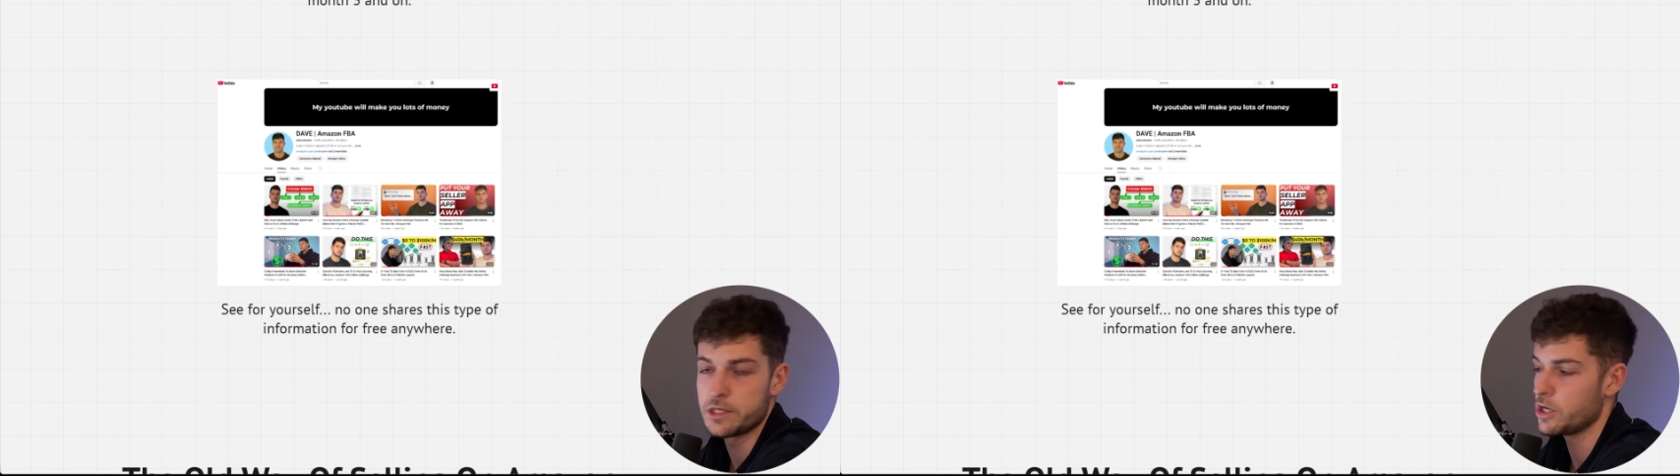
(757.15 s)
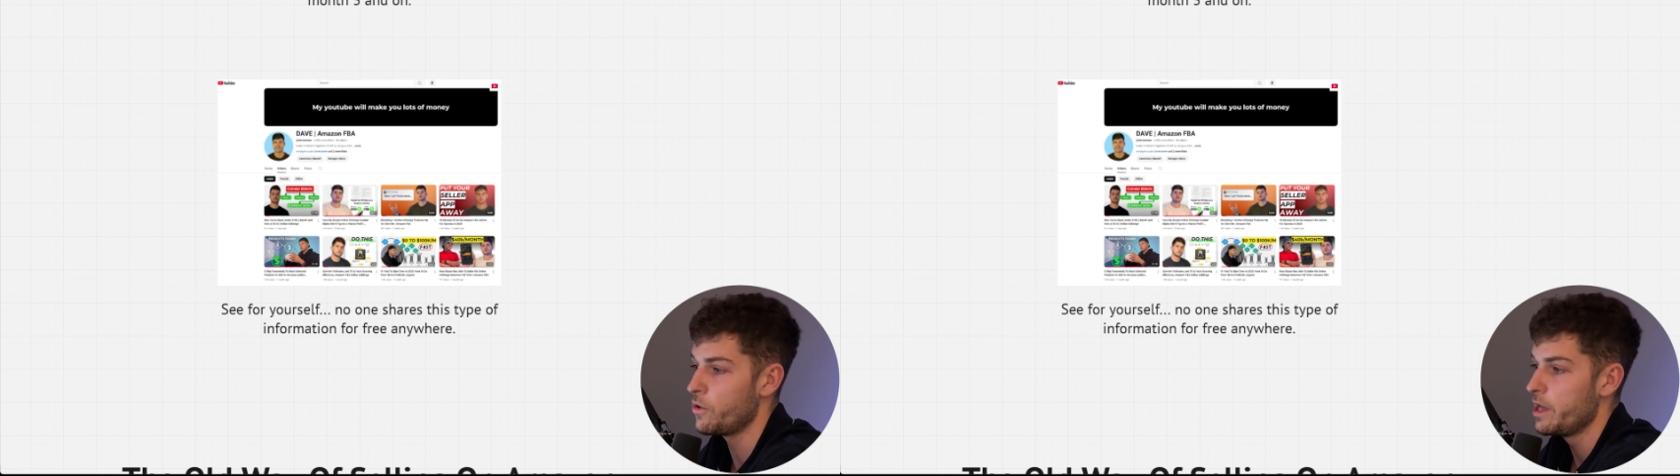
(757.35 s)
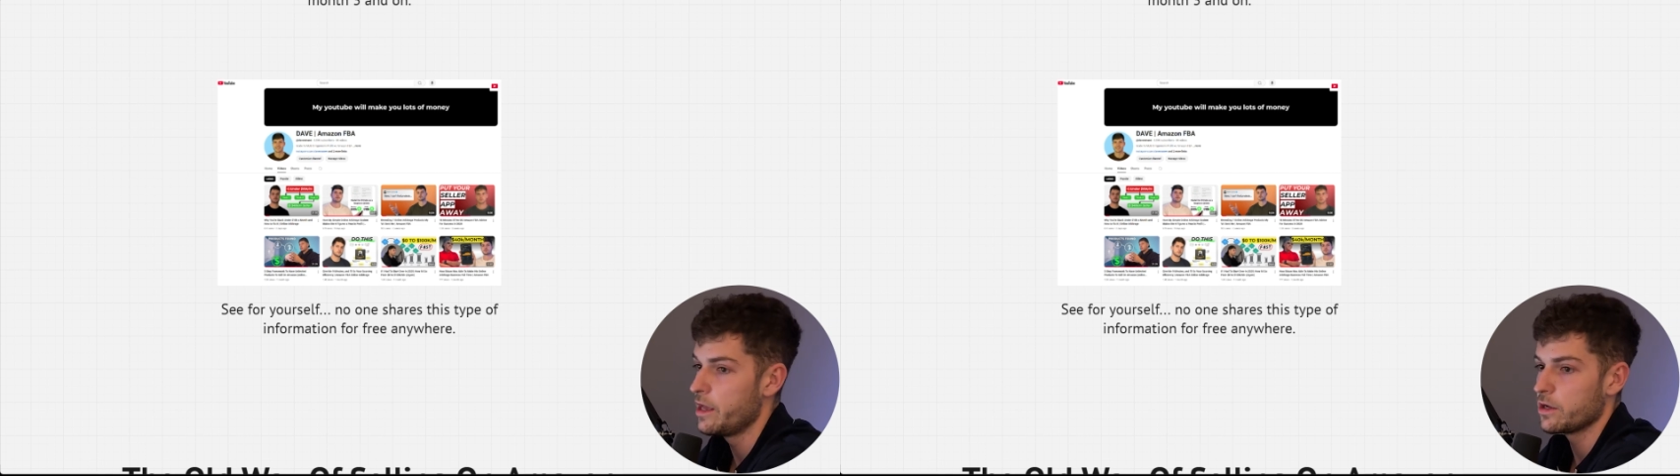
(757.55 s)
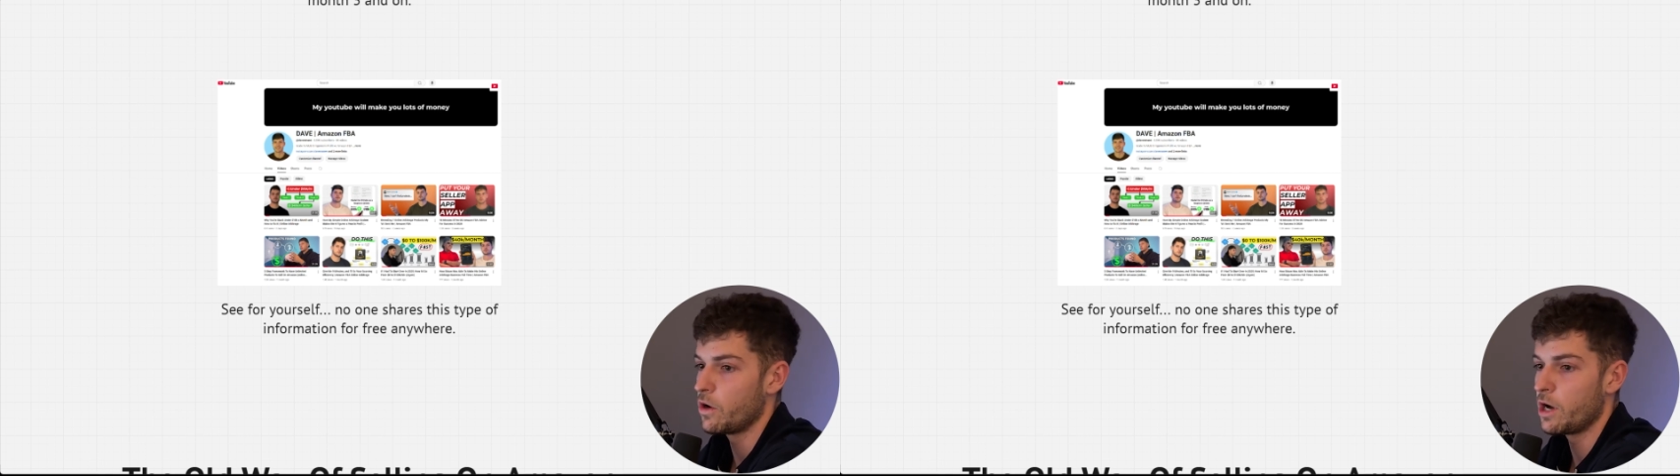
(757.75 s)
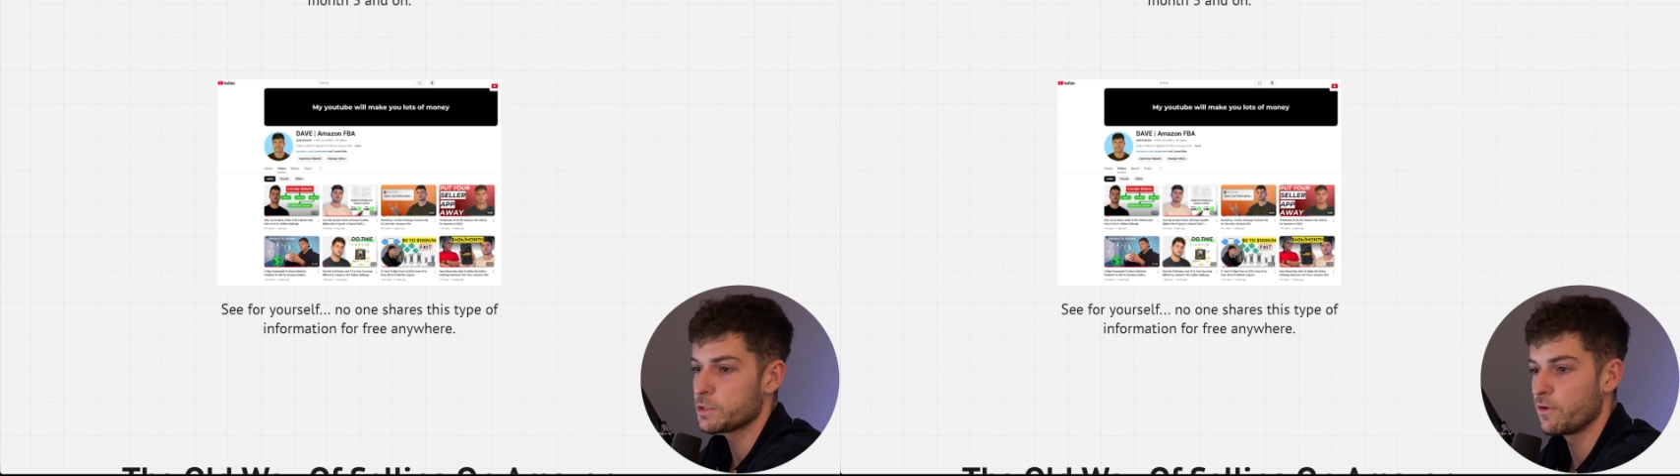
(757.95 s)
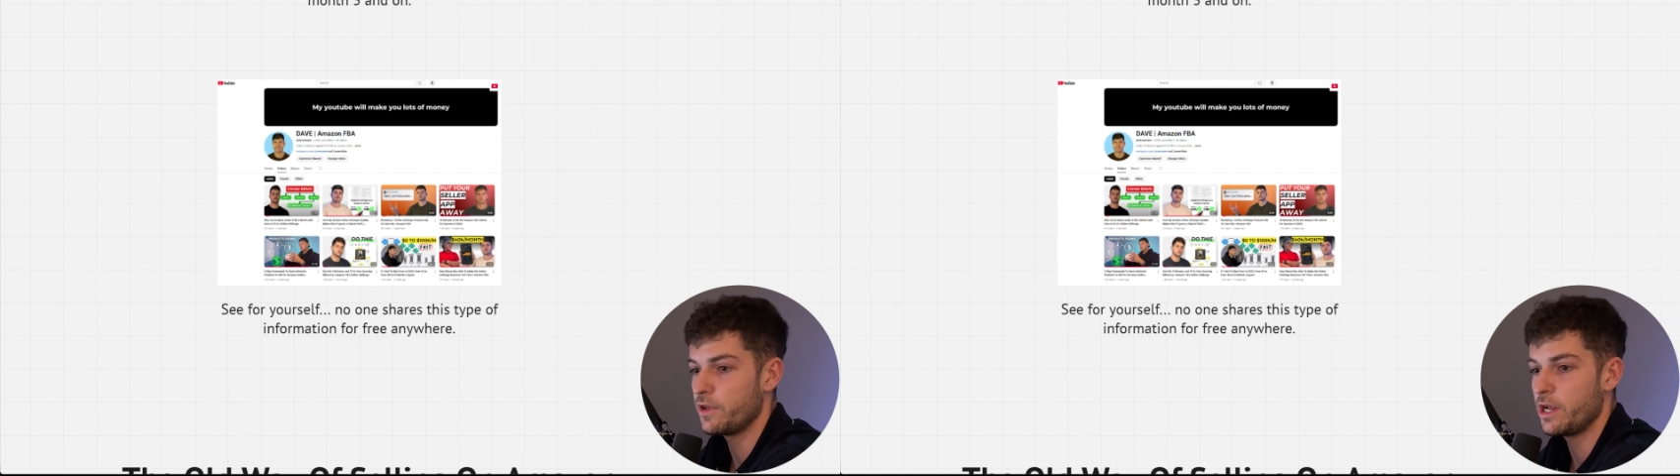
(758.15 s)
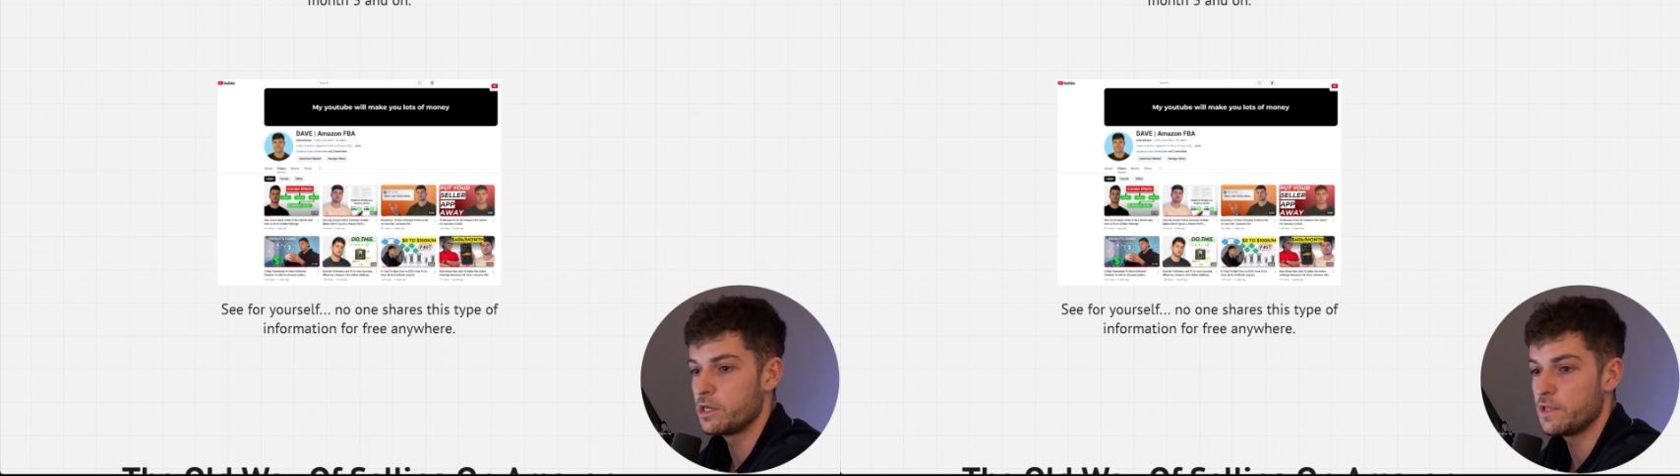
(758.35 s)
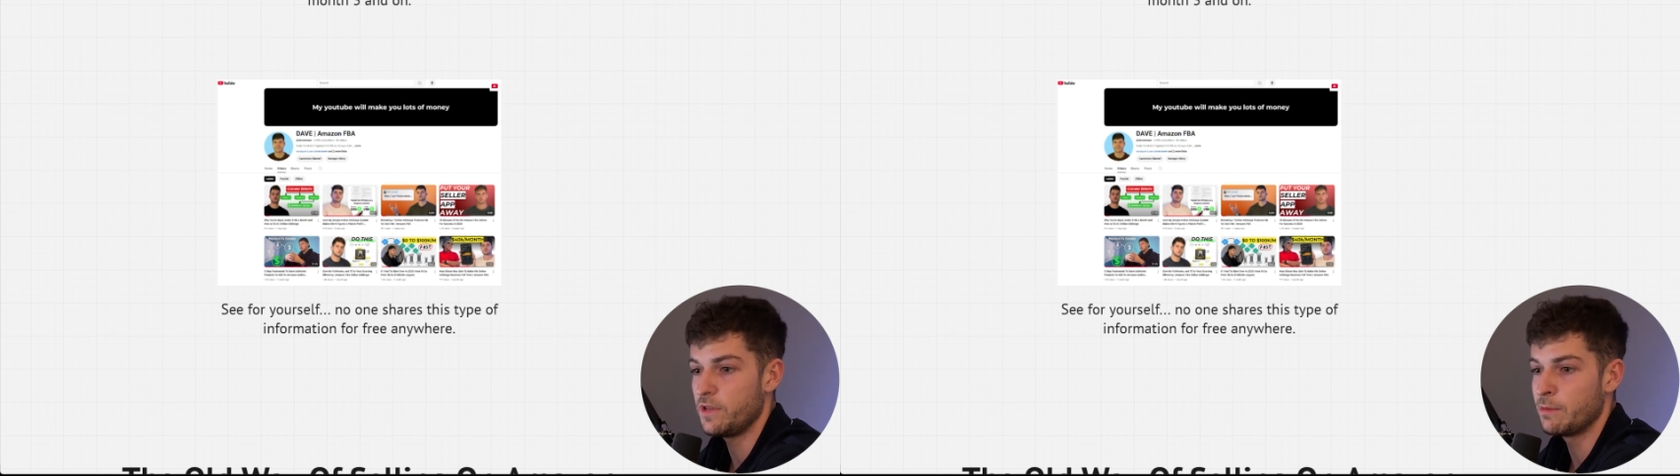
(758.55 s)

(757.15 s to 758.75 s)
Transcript: So go watch more videos if you